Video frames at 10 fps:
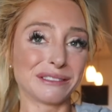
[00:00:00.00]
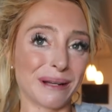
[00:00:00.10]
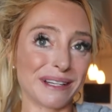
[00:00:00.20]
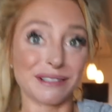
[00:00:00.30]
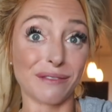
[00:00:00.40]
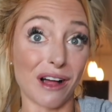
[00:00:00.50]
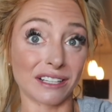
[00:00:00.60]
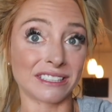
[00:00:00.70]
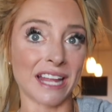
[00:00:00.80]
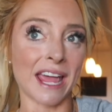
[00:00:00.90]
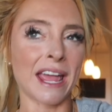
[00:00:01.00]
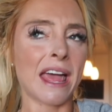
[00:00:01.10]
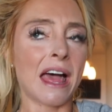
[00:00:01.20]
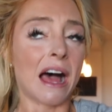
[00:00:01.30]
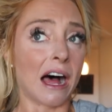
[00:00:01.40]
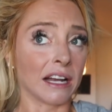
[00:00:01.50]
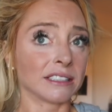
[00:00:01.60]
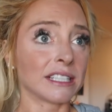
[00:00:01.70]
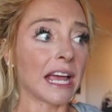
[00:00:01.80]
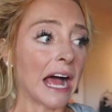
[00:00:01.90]
I just wanted to vlog today.
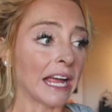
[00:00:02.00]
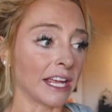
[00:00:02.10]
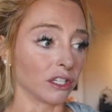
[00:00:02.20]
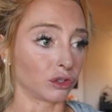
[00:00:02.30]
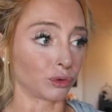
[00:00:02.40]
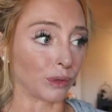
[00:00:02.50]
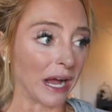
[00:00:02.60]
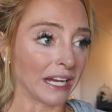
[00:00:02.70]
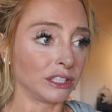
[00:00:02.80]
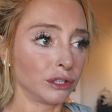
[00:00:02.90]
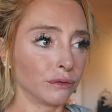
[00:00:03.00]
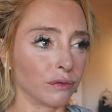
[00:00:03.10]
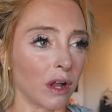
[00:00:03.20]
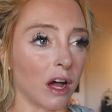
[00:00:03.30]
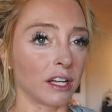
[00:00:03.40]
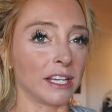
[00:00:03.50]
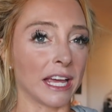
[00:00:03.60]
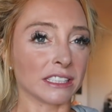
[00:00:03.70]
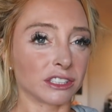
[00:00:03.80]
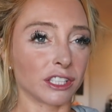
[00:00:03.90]
Honestly, I tried to vlog
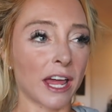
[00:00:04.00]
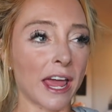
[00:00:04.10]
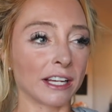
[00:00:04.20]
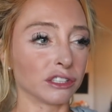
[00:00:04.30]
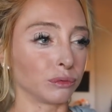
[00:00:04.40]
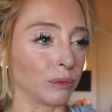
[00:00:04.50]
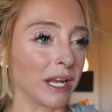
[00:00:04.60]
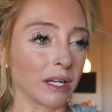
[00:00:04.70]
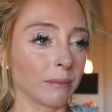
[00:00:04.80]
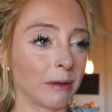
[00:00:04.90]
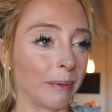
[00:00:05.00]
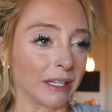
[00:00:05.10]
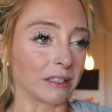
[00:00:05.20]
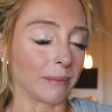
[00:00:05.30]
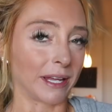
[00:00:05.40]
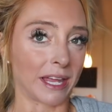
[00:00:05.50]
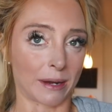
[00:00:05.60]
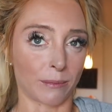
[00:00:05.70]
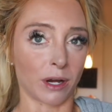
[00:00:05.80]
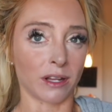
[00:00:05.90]
yesterday. I just randomly picked up my
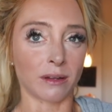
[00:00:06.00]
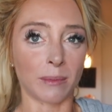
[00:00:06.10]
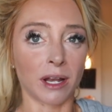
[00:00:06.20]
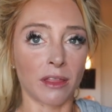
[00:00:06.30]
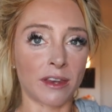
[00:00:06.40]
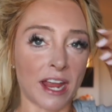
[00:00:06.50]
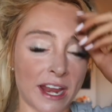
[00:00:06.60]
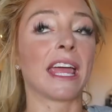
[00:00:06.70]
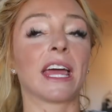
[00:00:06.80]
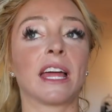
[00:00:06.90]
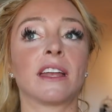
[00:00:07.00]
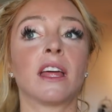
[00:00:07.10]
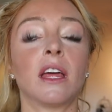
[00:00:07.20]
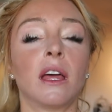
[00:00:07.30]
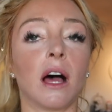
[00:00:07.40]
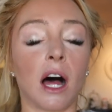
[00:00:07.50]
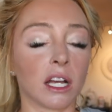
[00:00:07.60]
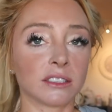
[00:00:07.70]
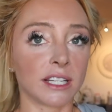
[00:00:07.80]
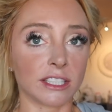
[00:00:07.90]
camera in the middle of the day and
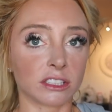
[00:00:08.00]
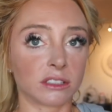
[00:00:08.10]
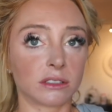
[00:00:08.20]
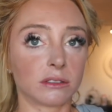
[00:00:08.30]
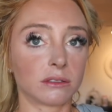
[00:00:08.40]
honestly, I just